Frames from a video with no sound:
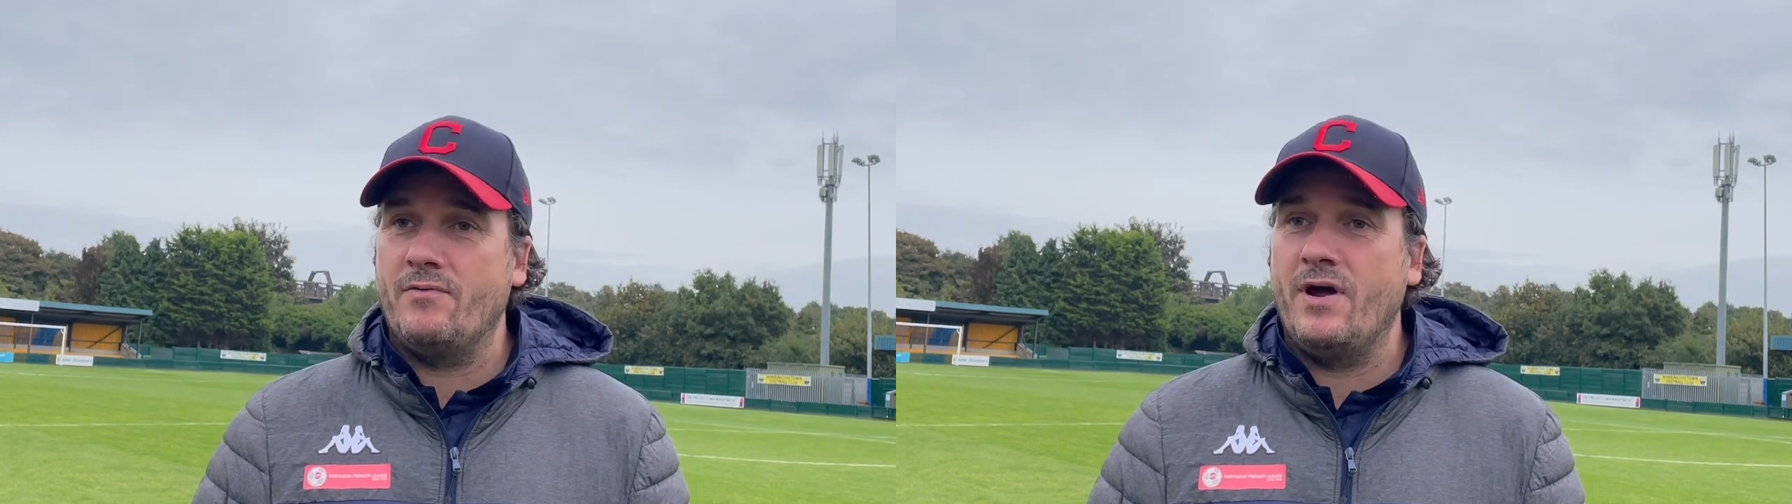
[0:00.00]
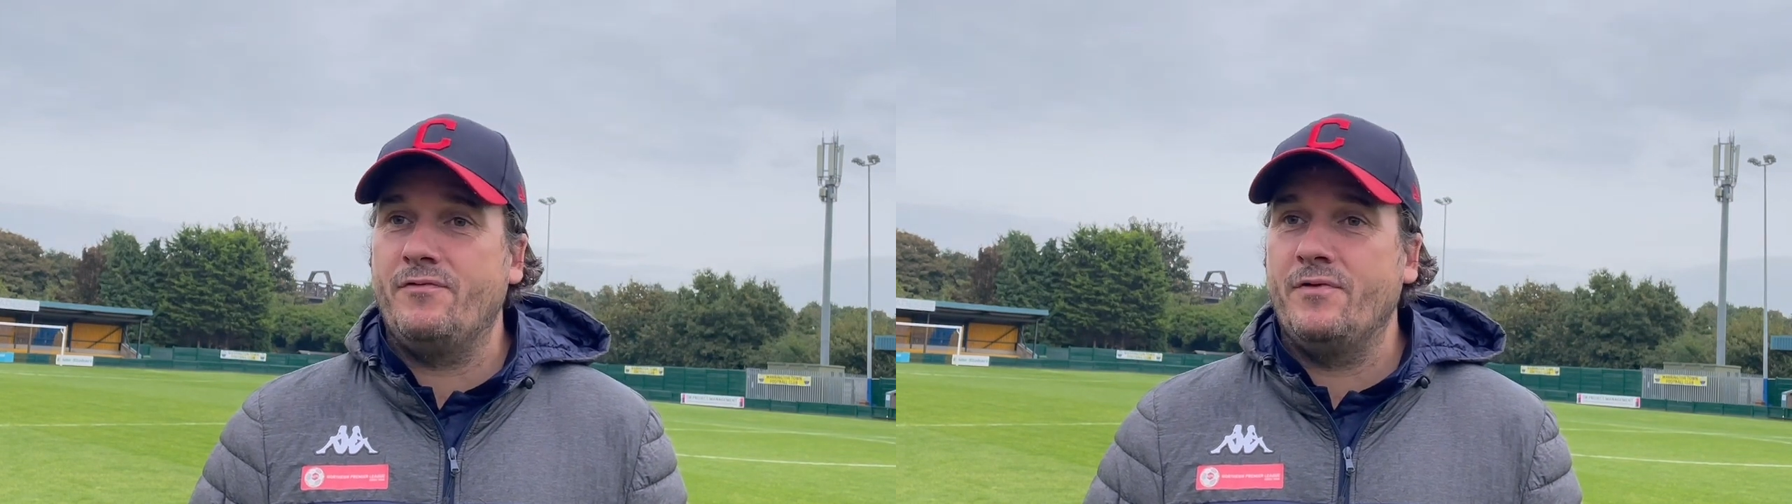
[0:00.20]

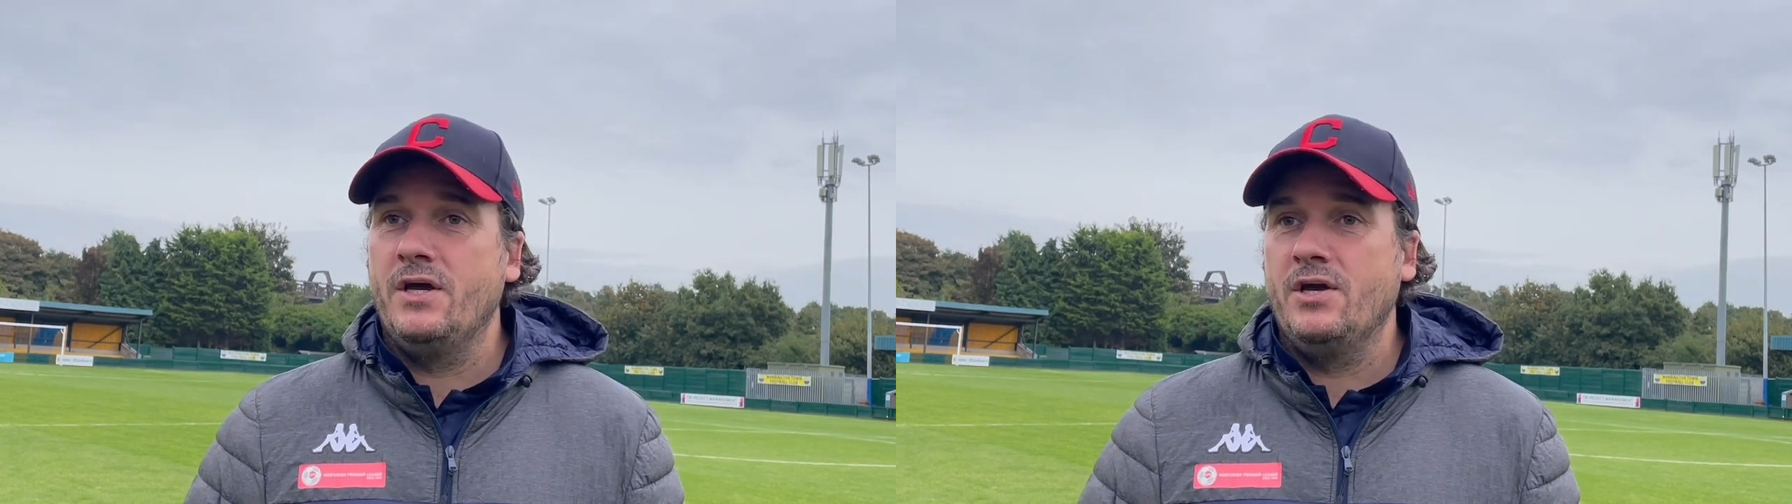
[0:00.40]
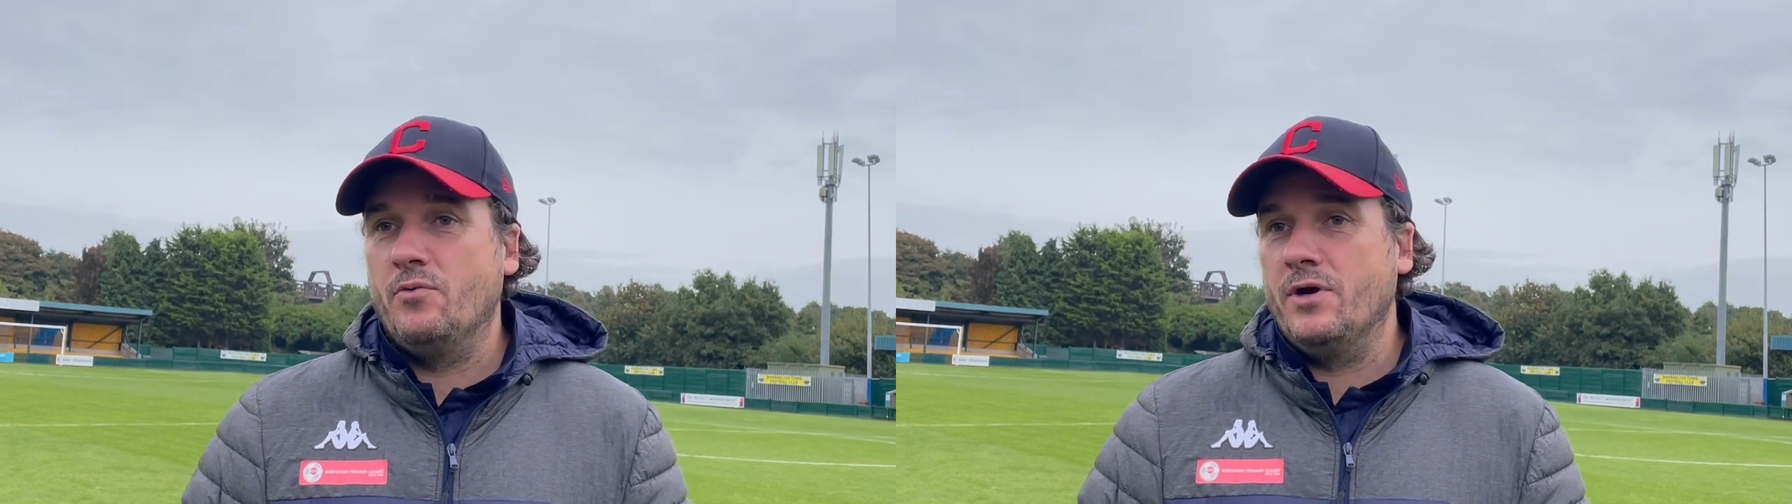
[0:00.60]
ref,
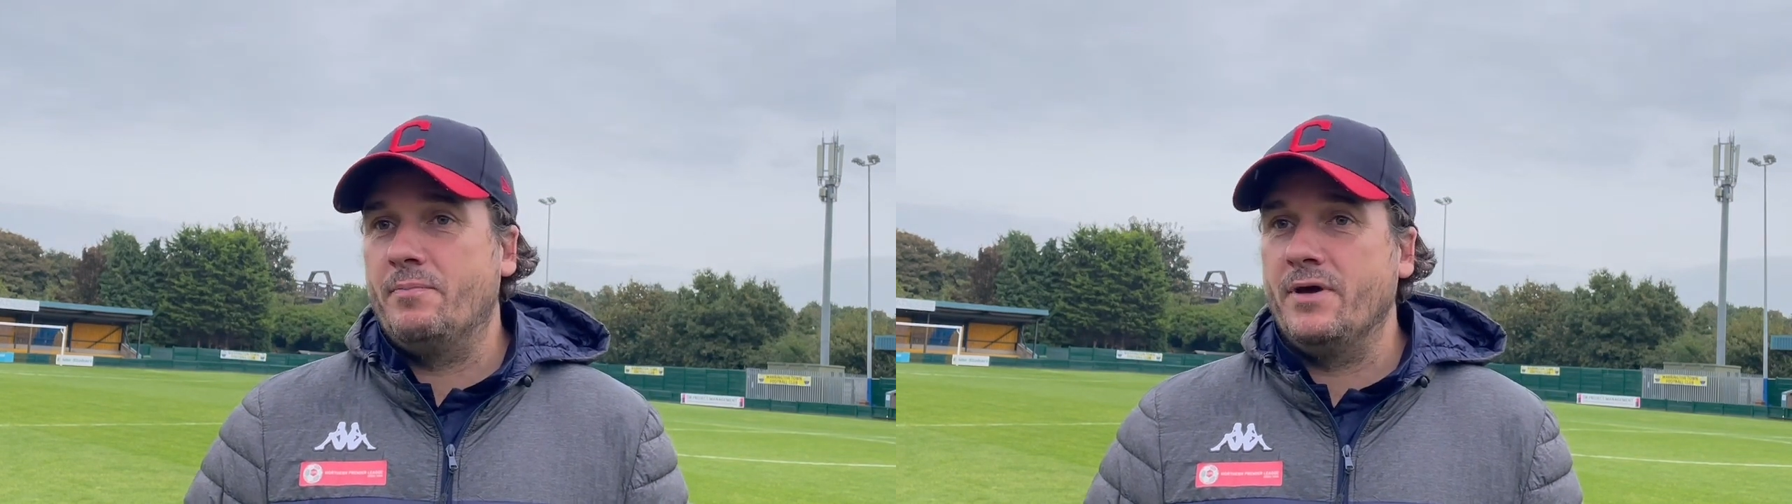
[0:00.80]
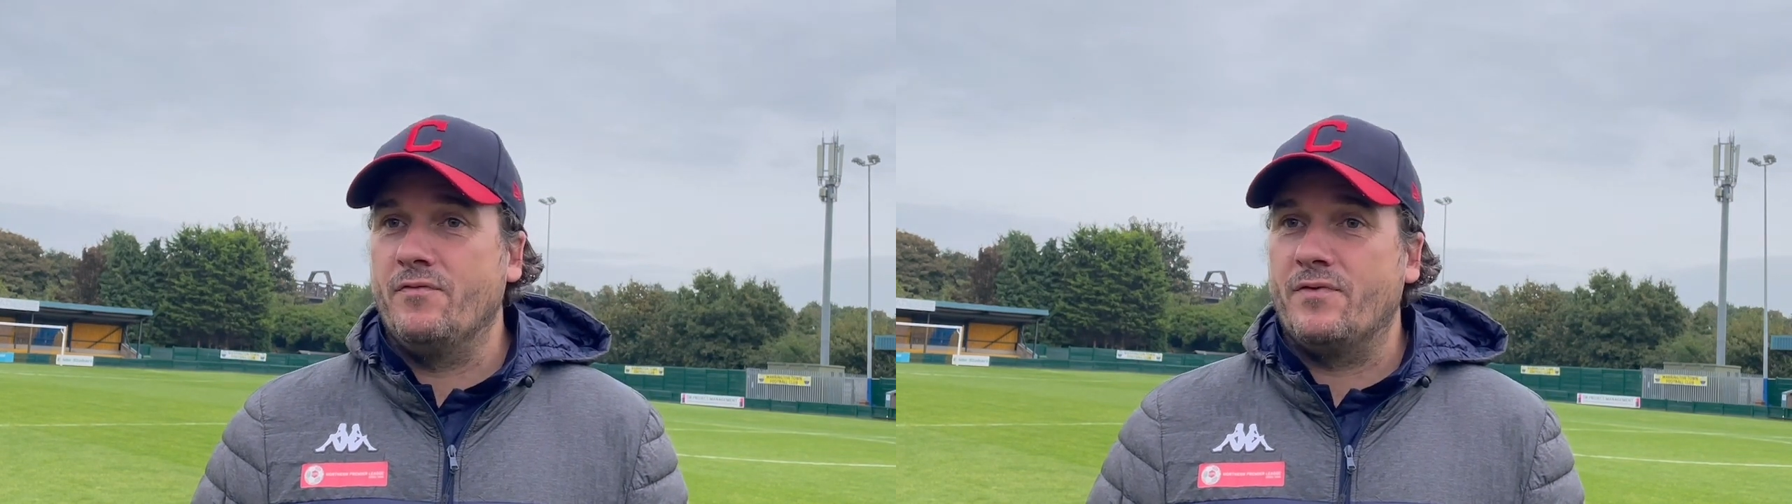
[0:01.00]
we
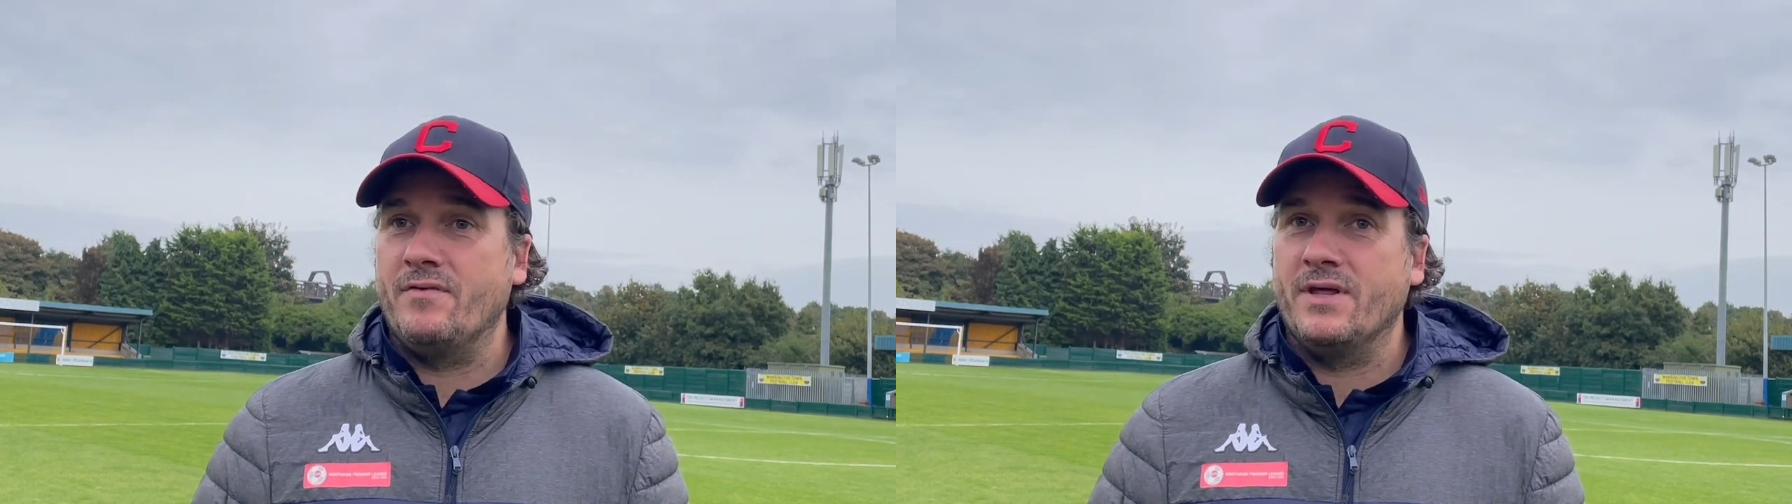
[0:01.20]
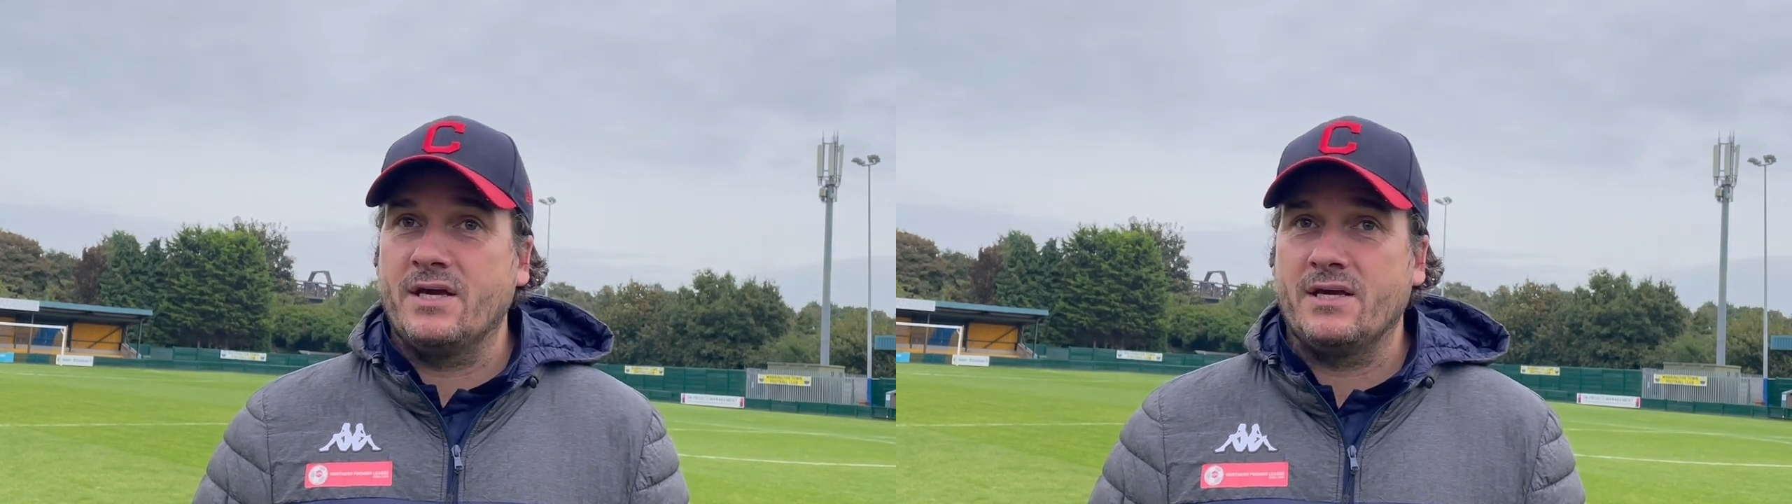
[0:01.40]
appeal for
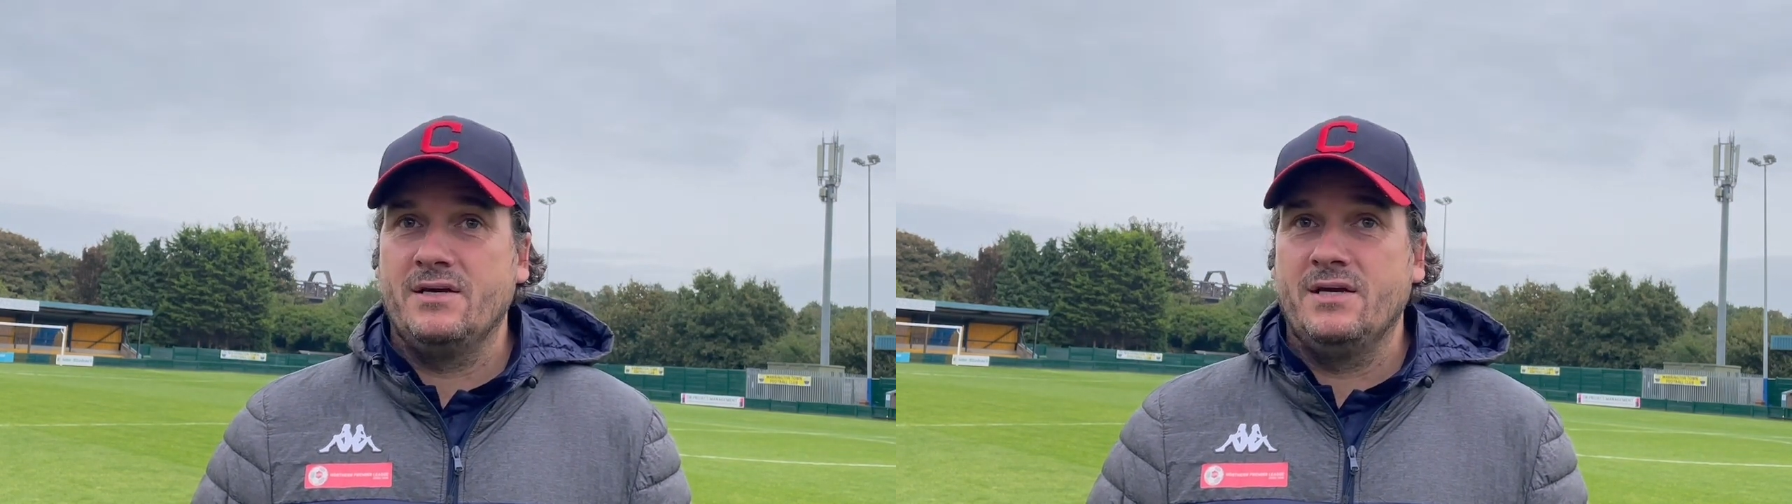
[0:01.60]
everything.